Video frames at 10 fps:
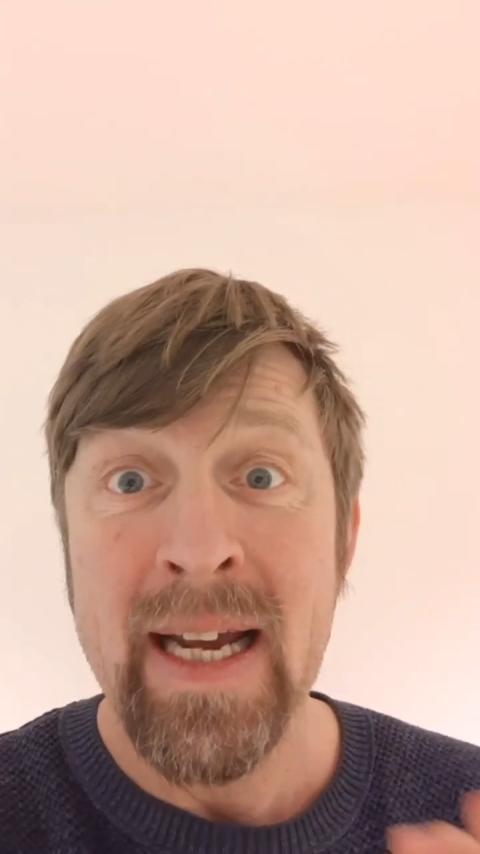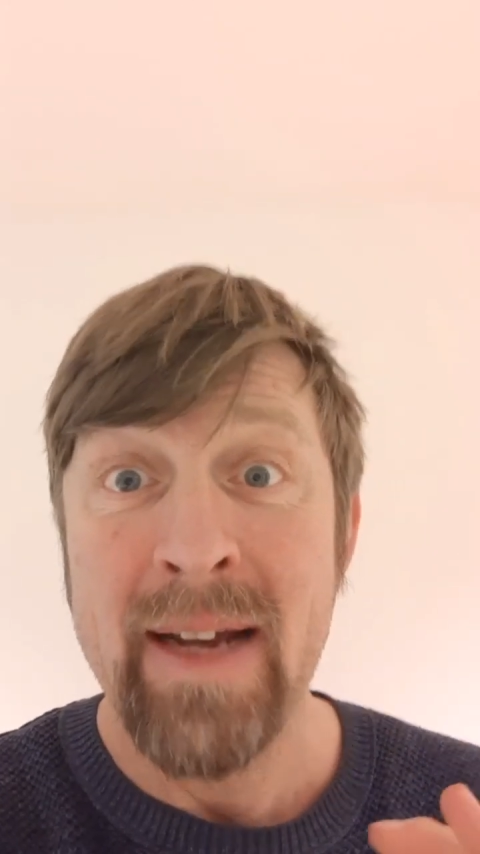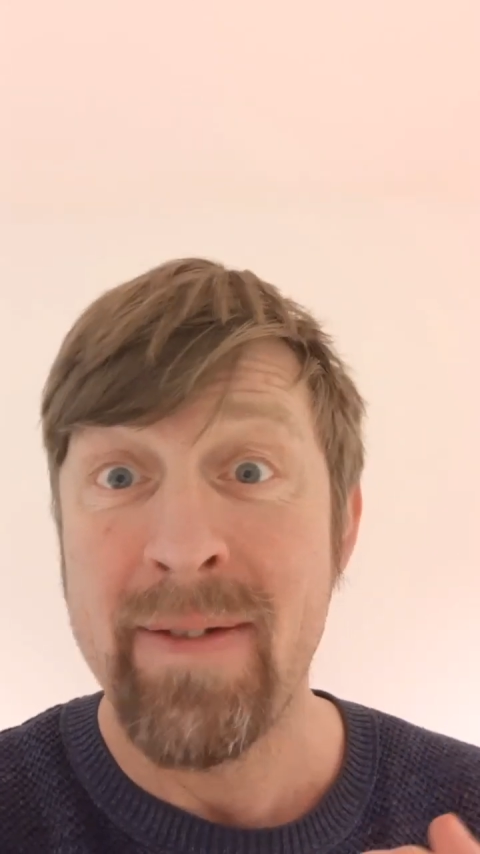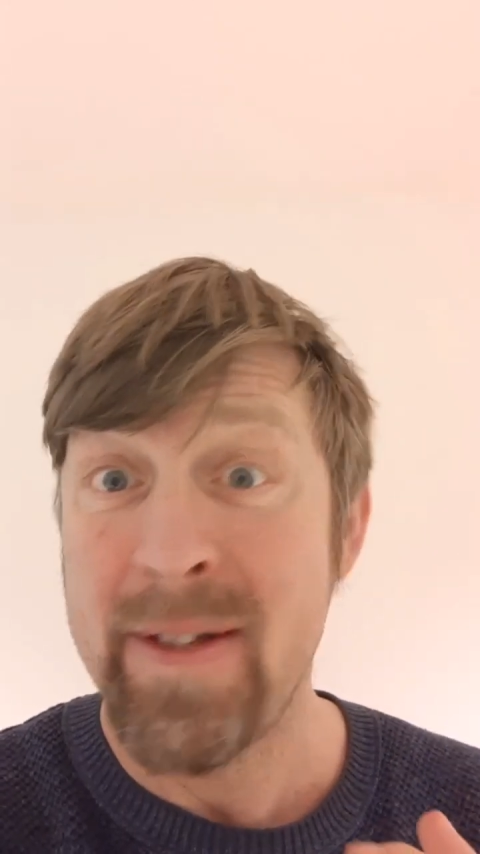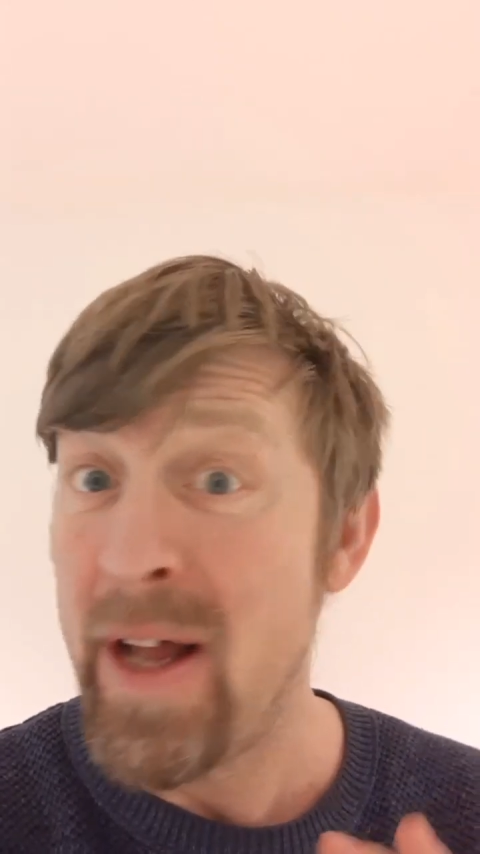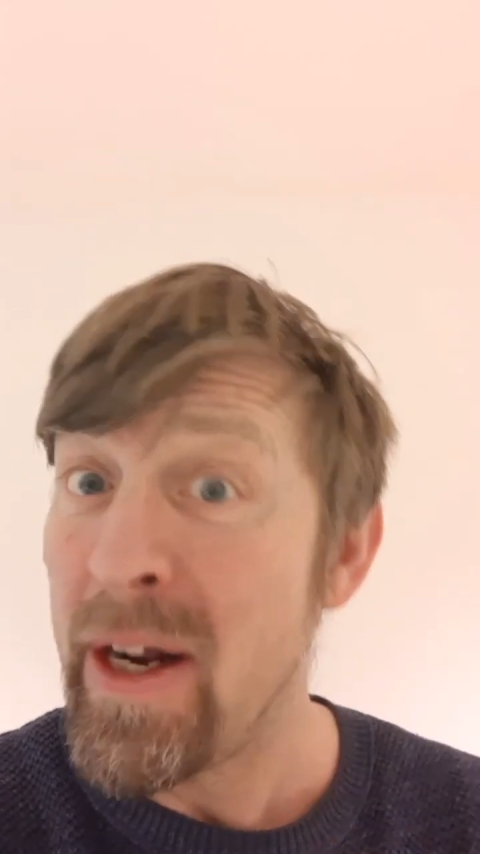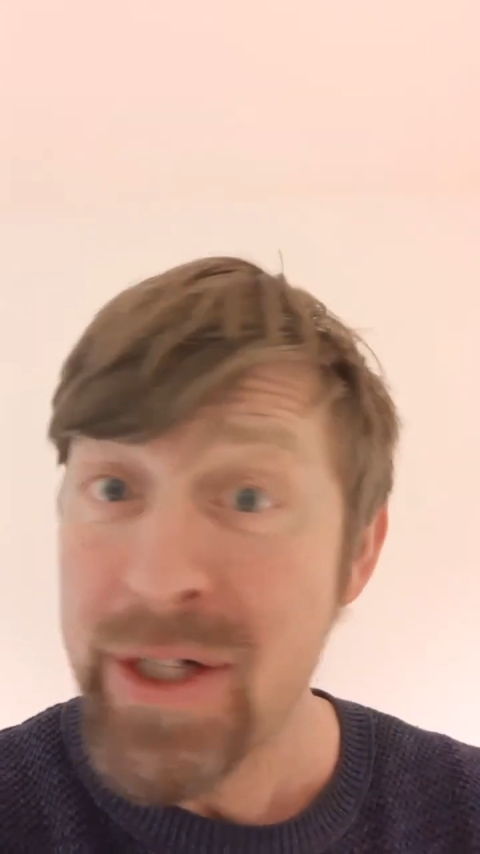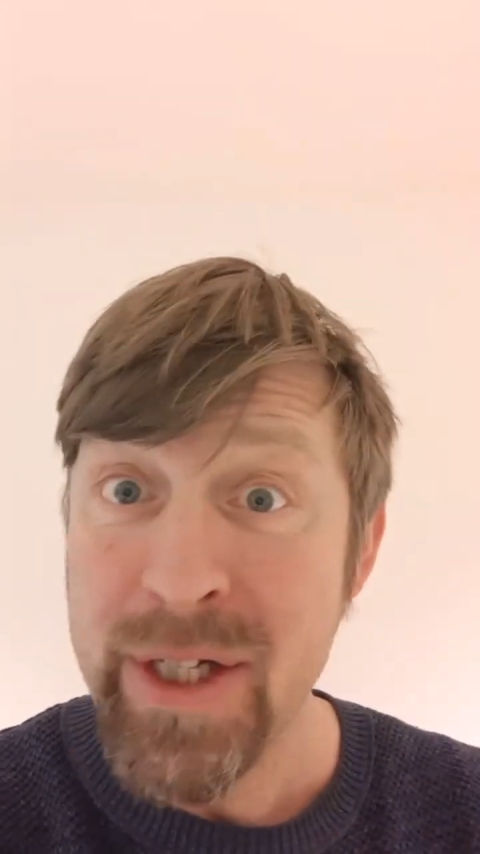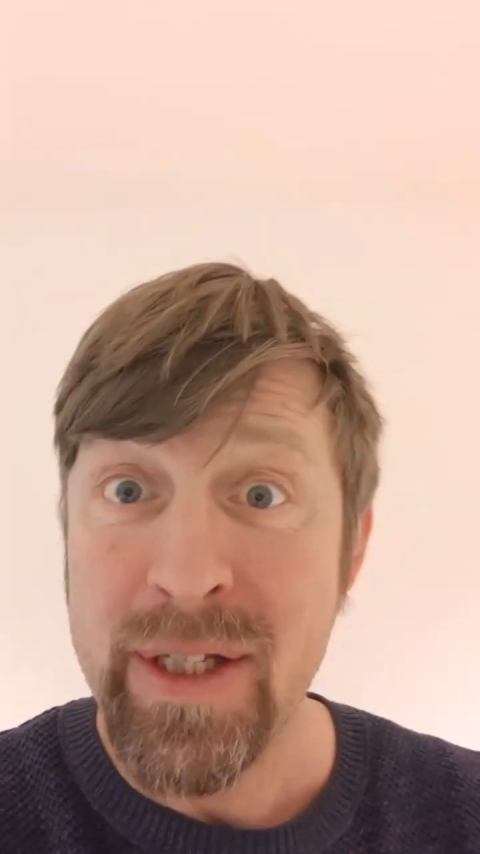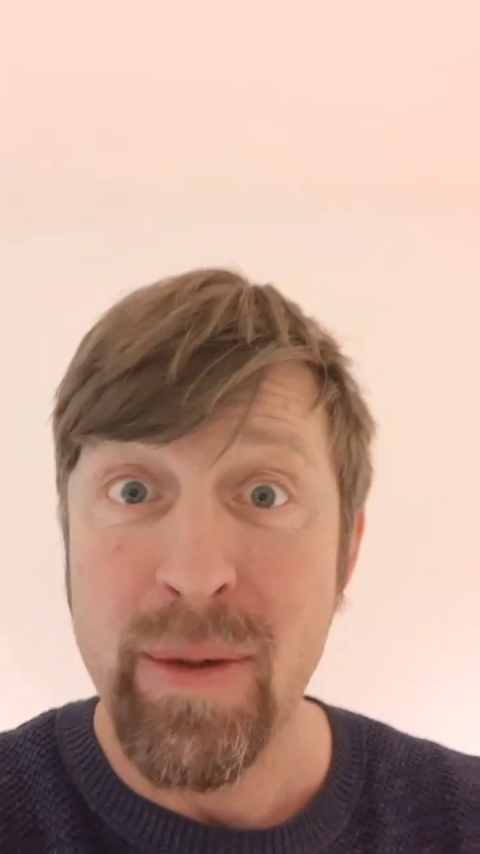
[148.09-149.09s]
It's
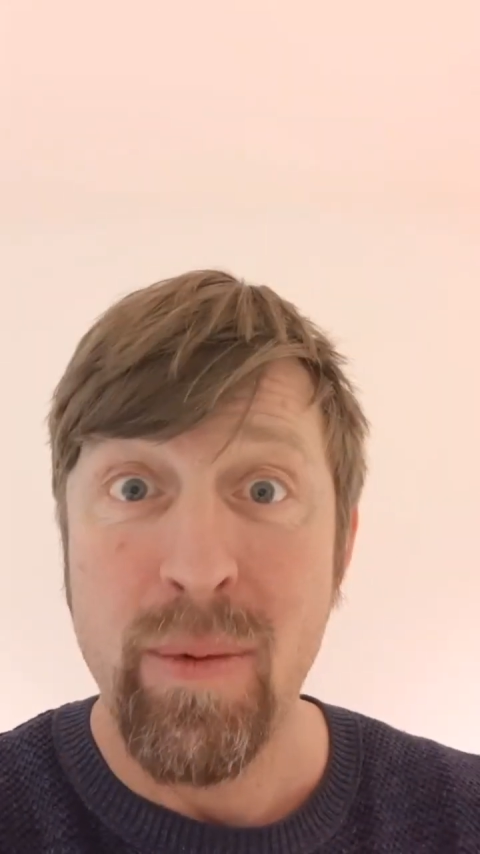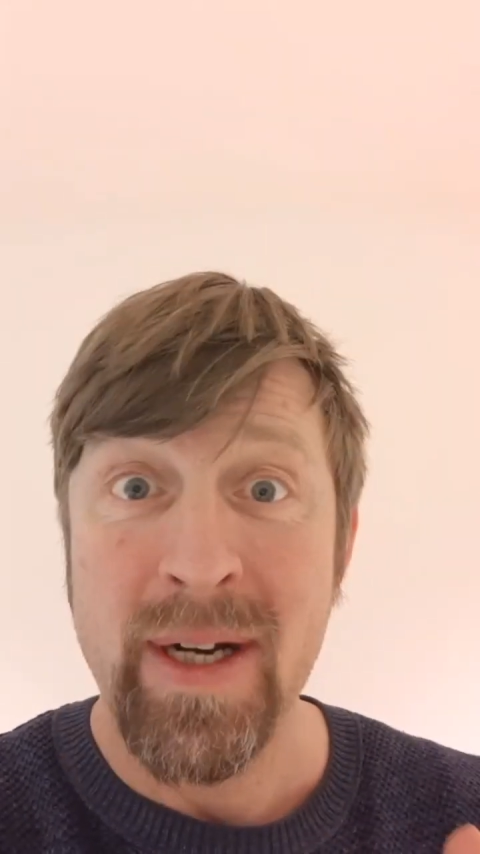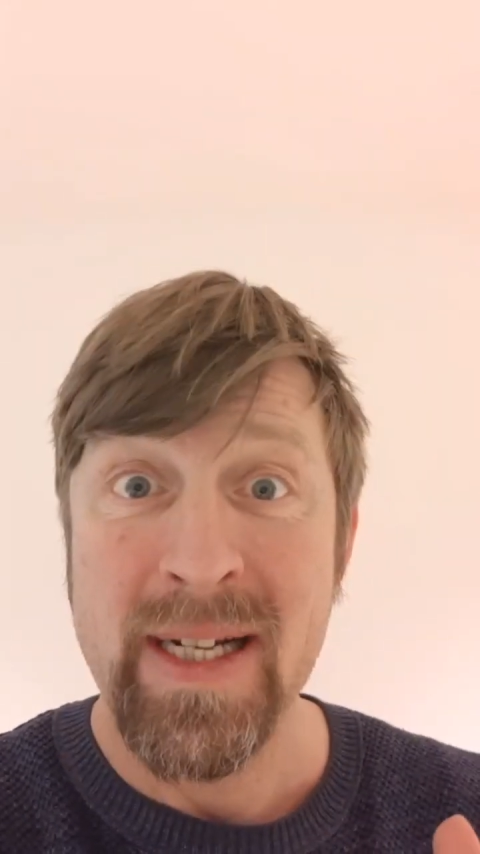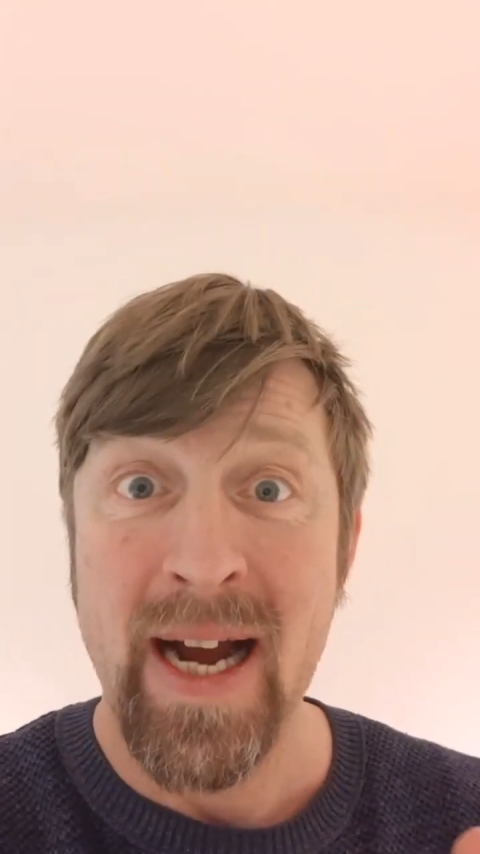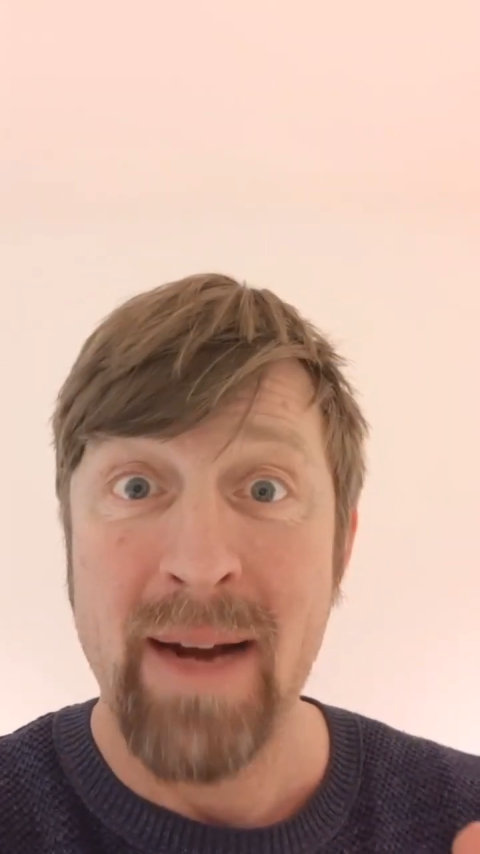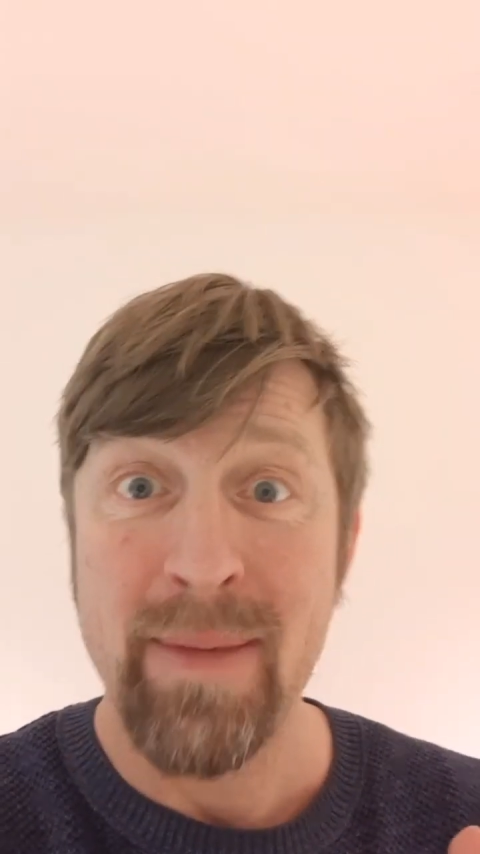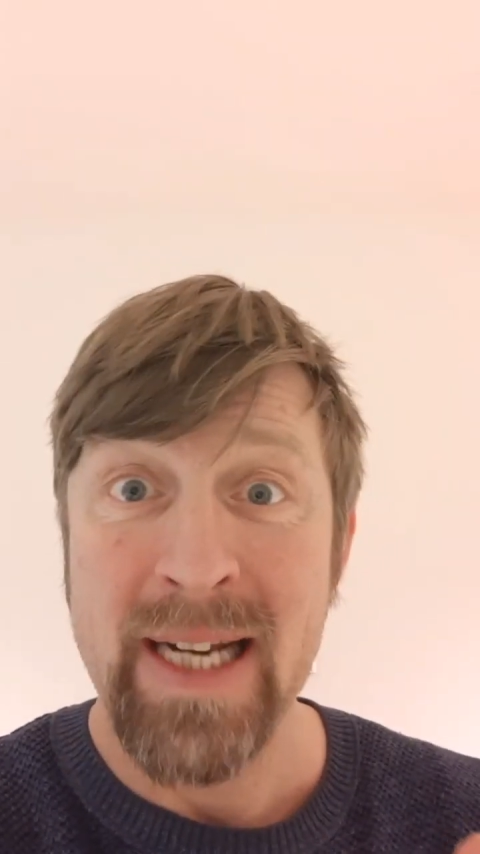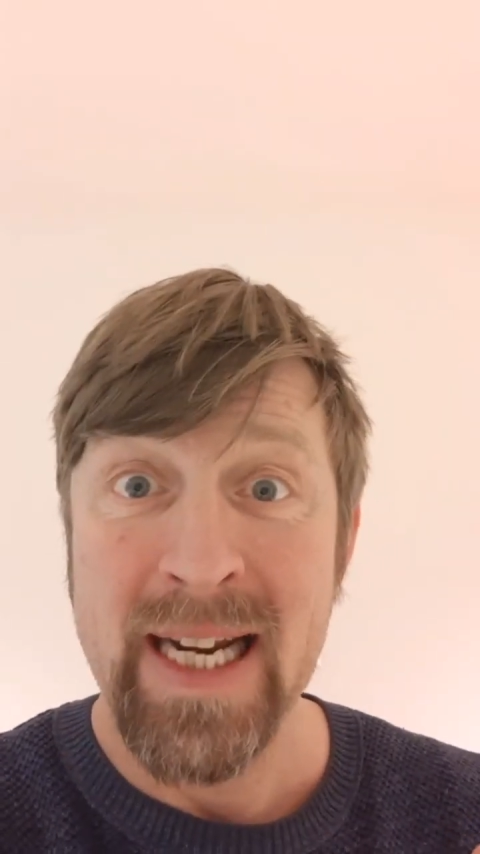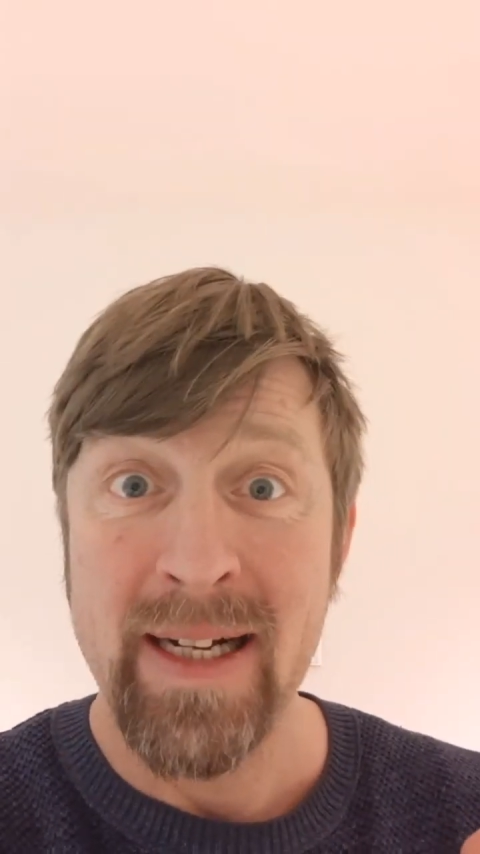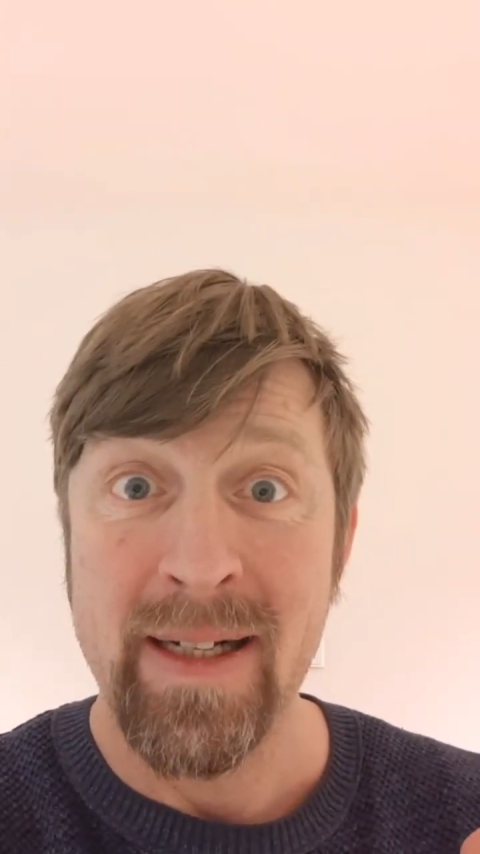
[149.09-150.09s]
not just a one-time
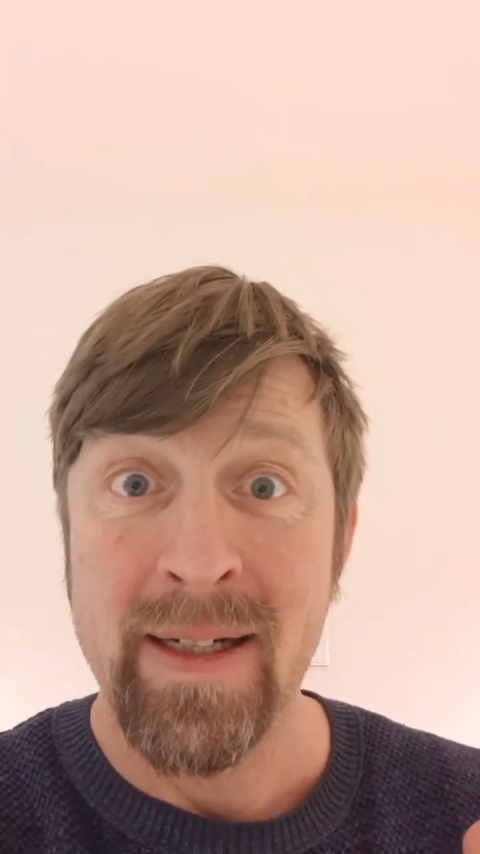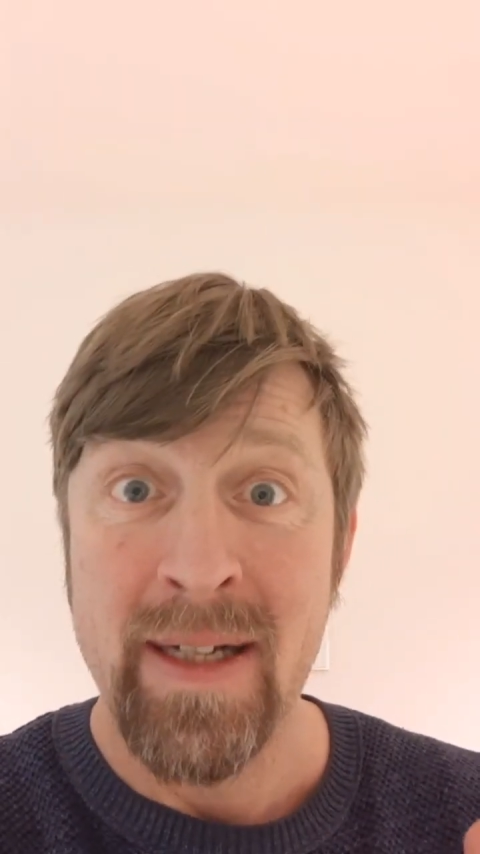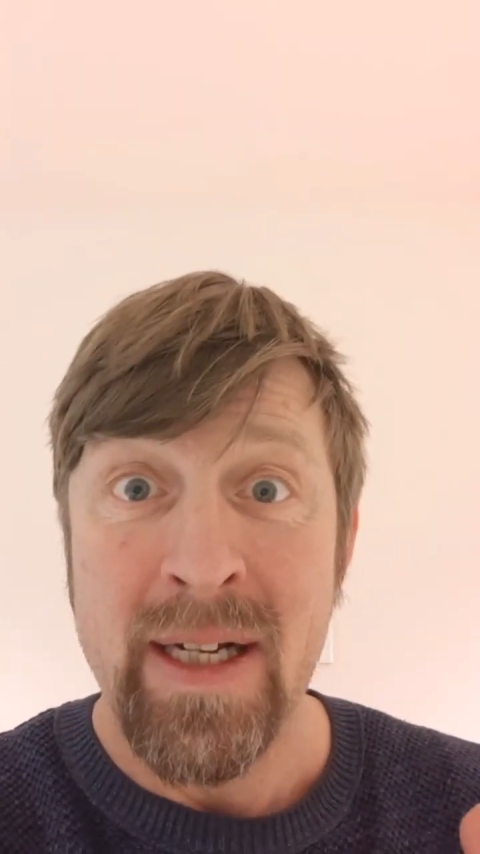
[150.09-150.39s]
deal.